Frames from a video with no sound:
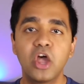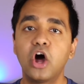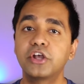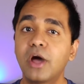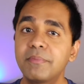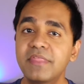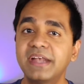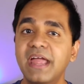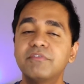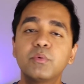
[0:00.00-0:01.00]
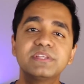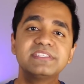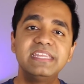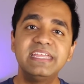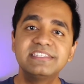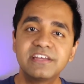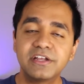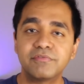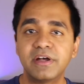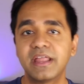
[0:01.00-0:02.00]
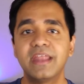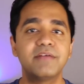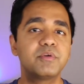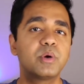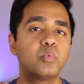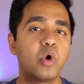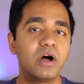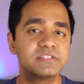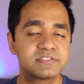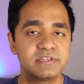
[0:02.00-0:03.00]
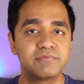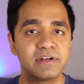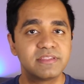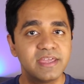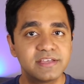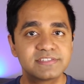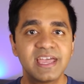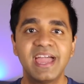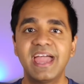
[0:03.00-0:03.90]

On top of that, everyone's needs are different and everyone wants different things,